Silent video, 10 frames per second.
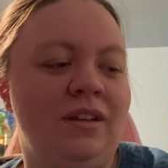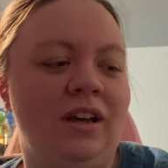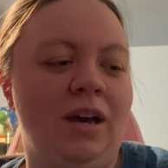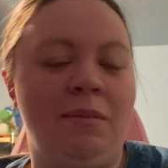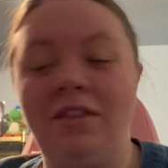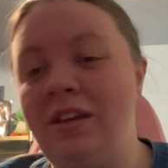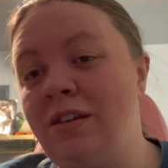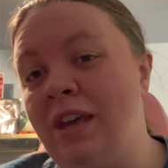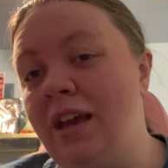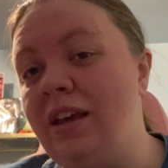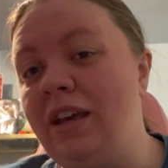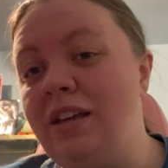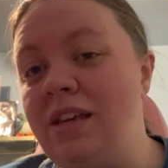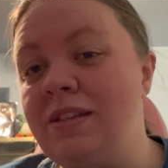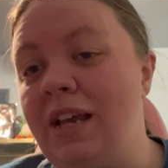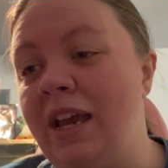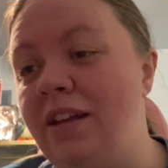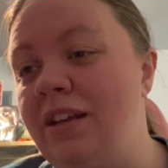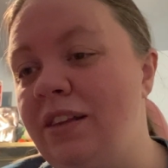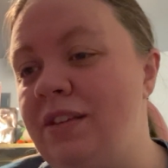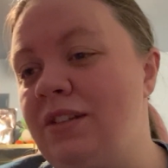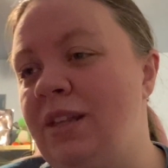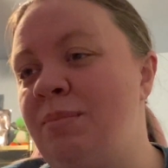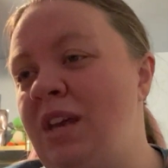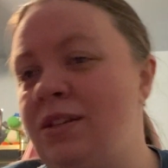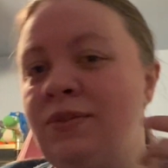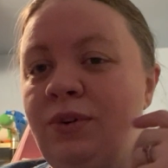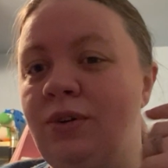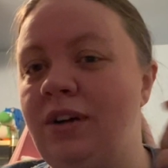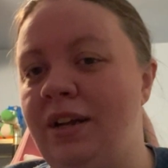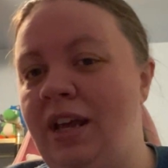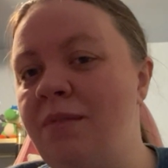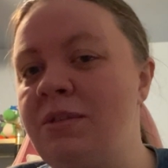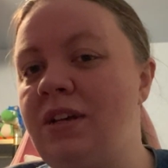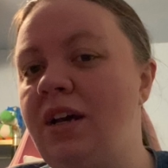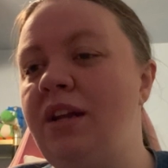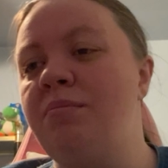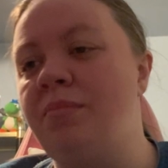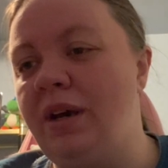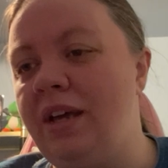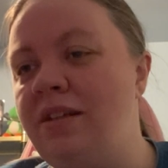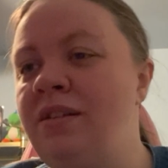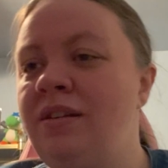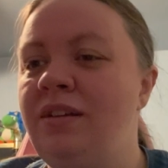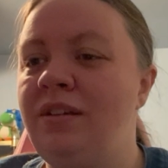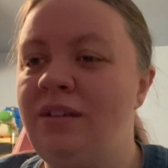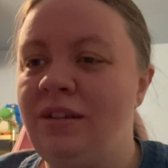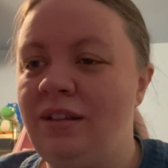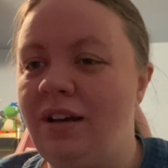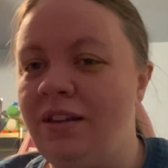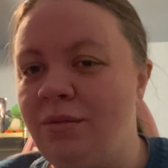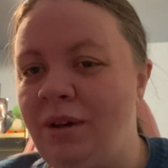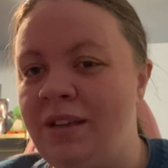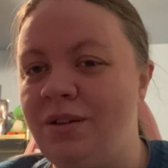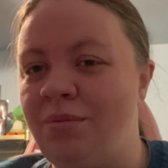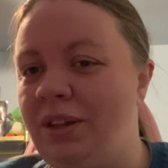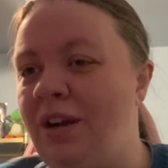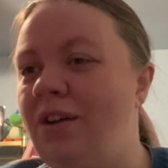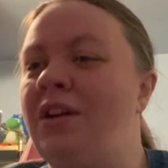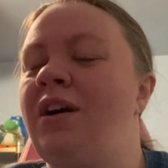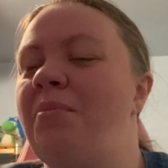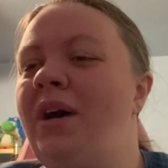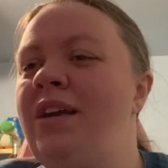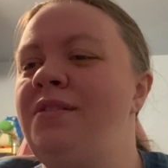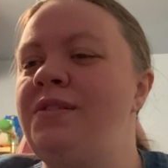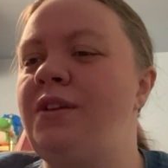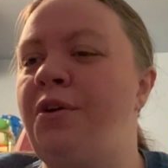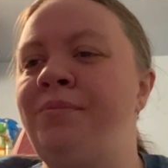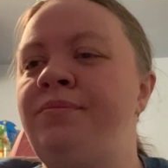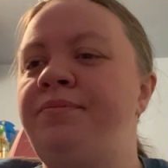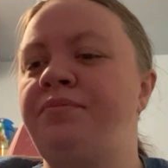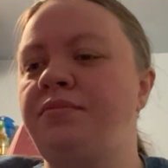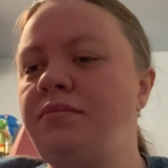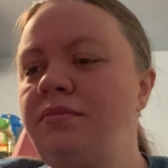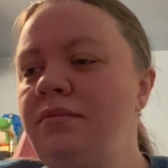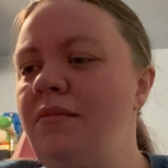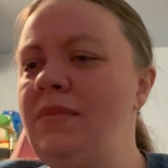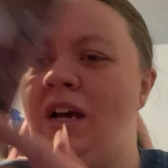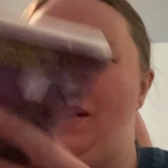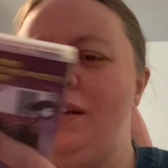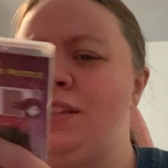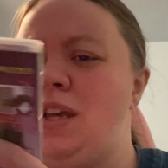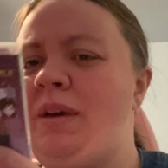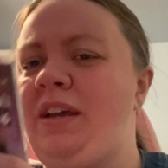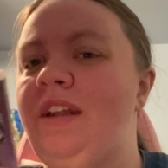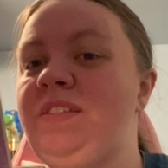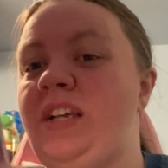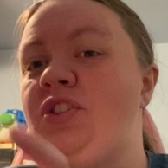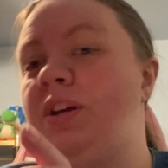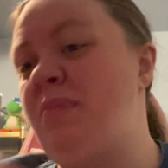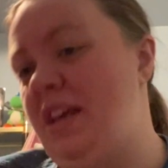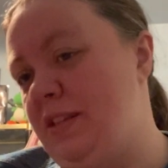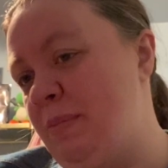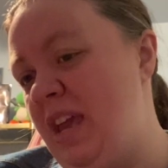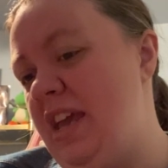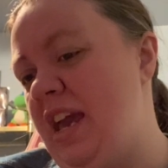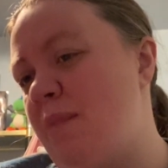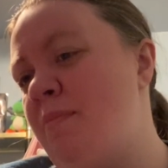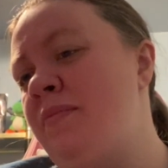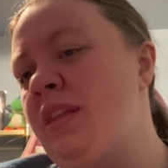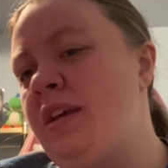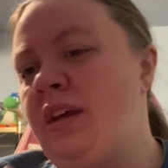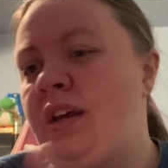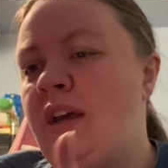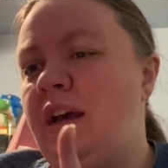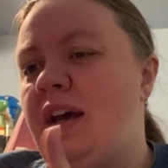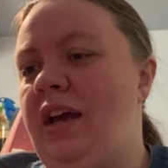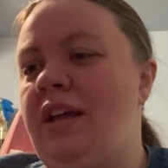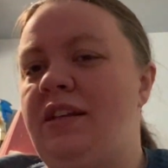I think you can get Ys 8, at least on the PS4 on Amazon, but otherwise they're really hard to come by. So next game I got is actually a PSP game, and